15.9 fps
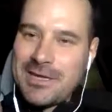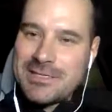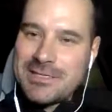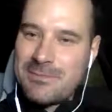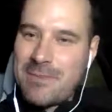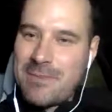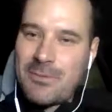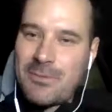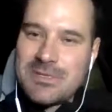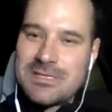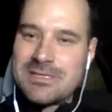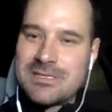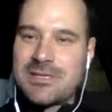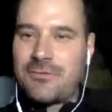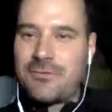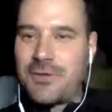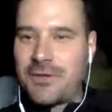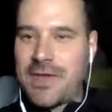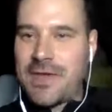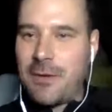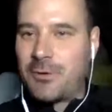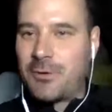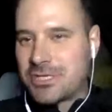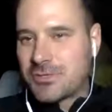to members and stuff like
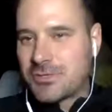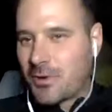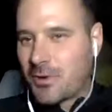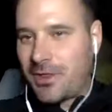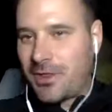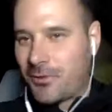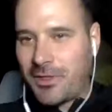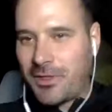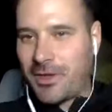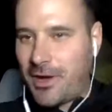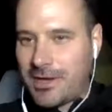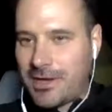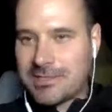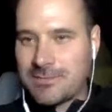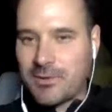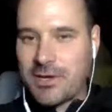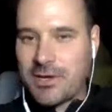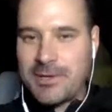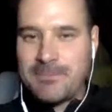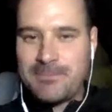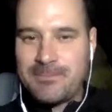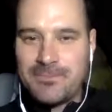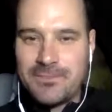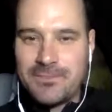that, which is really really awesome, right?
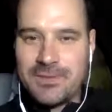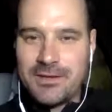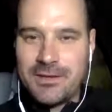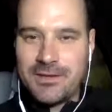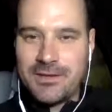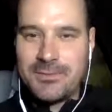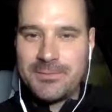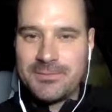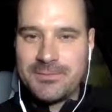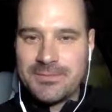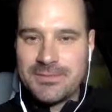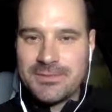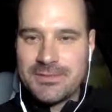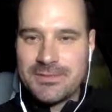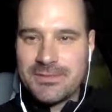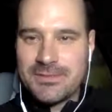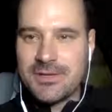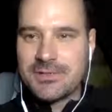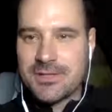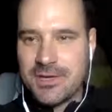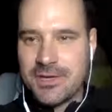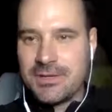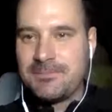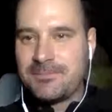You know? Yes. So yes.
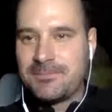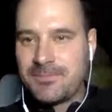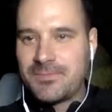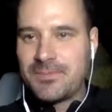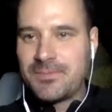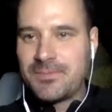good. Good.